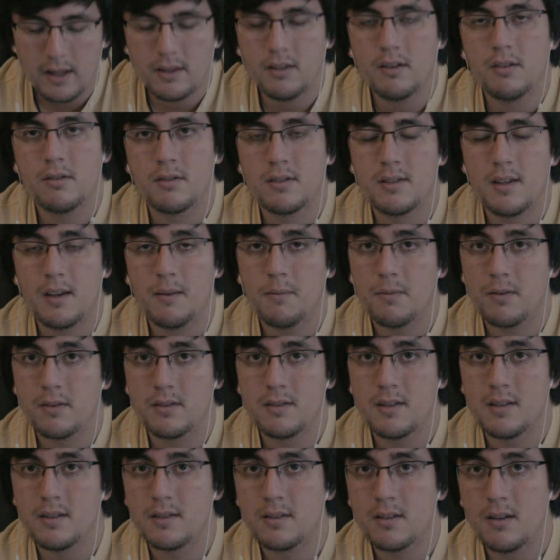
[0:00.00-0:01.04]
I know San
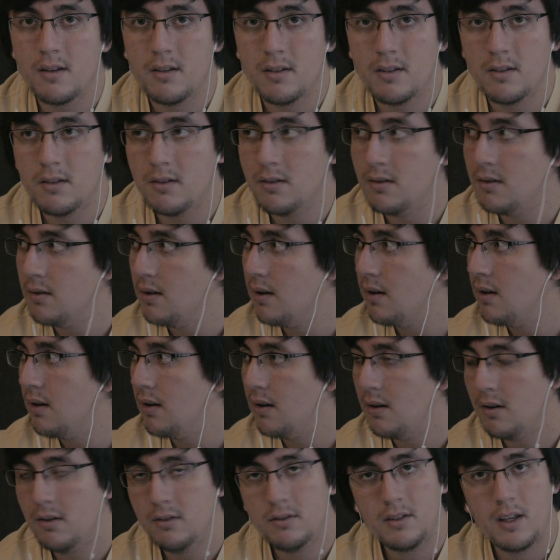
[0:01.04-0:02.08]
Francisco
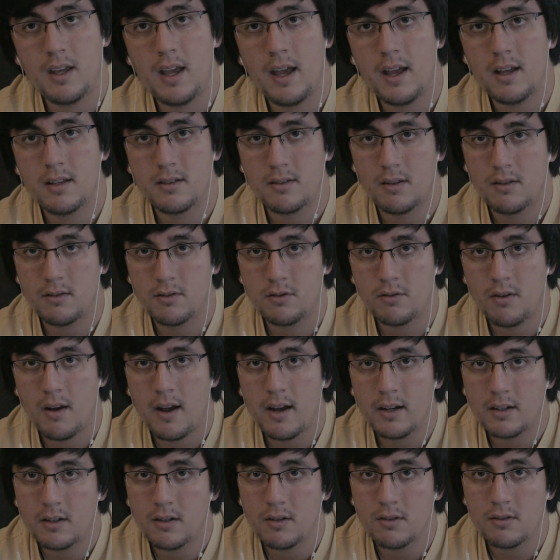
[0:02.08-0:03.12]
only has those
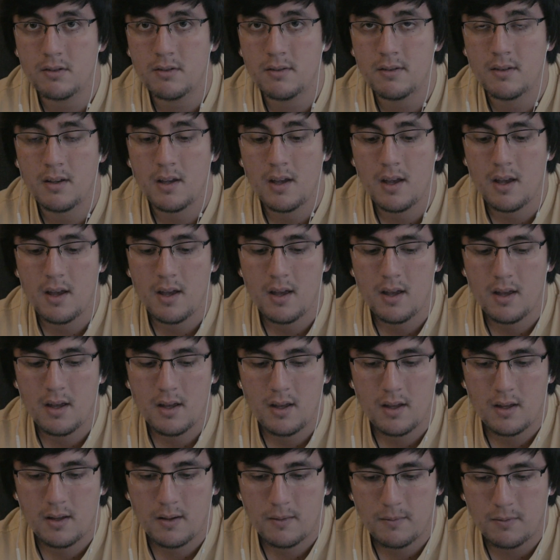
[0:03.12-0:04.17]
trackers
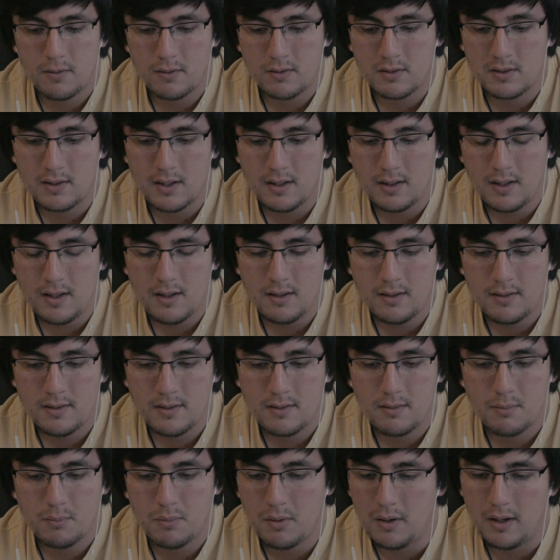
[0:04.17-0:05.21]
for
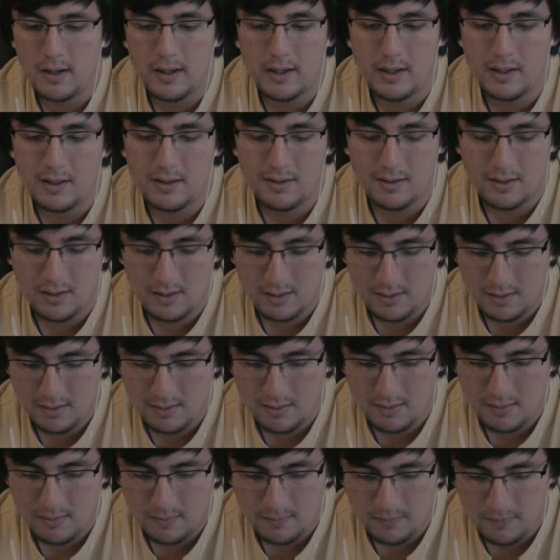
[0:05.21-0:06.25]
cities, but
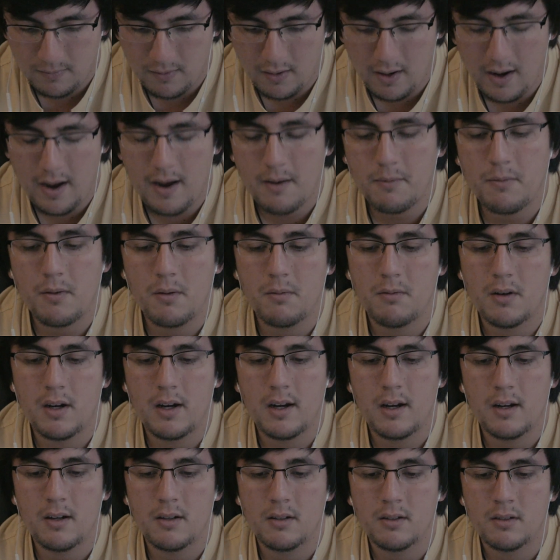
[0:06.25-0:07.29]
for
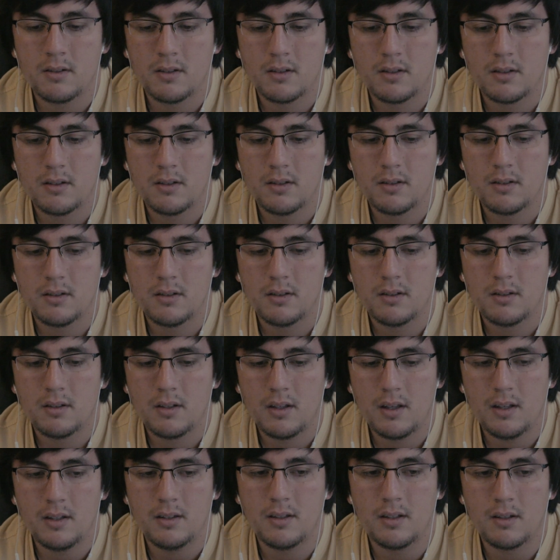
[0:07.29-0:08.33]
everywhere
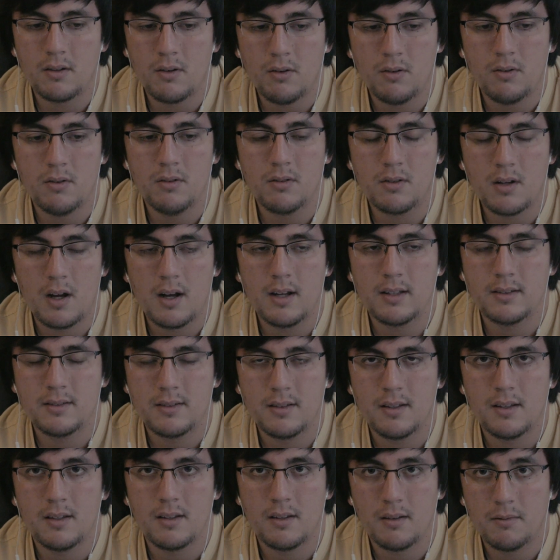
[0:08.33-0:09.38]
in the whole
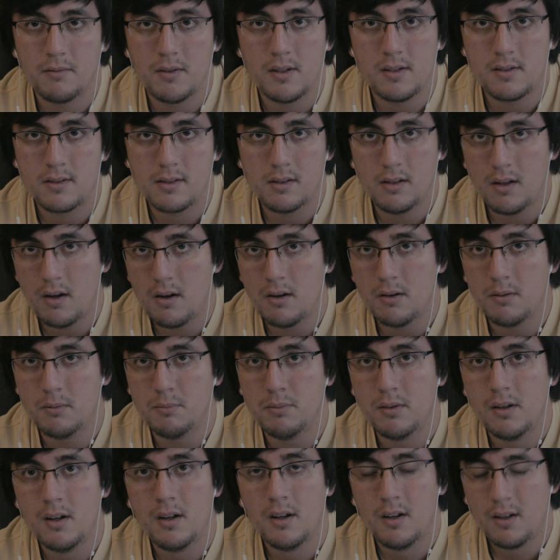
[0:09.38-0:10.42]
continent of this
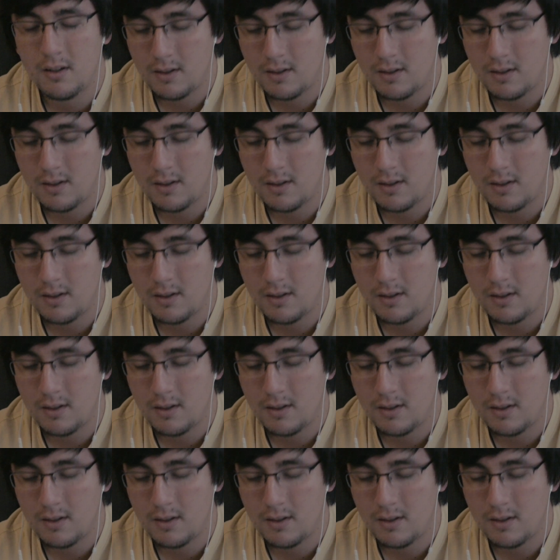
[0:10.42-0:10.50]
globe,